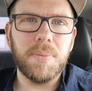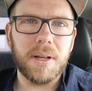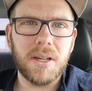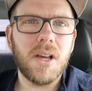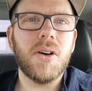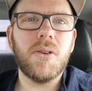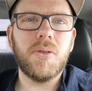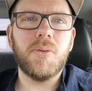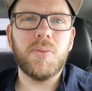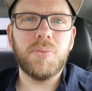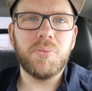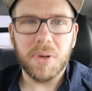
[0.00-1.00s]
but
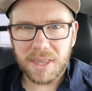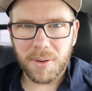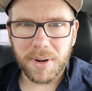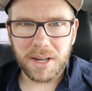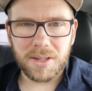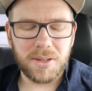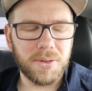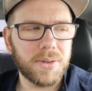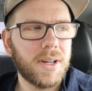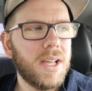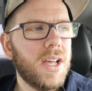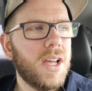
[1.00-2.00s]
know what they want to do.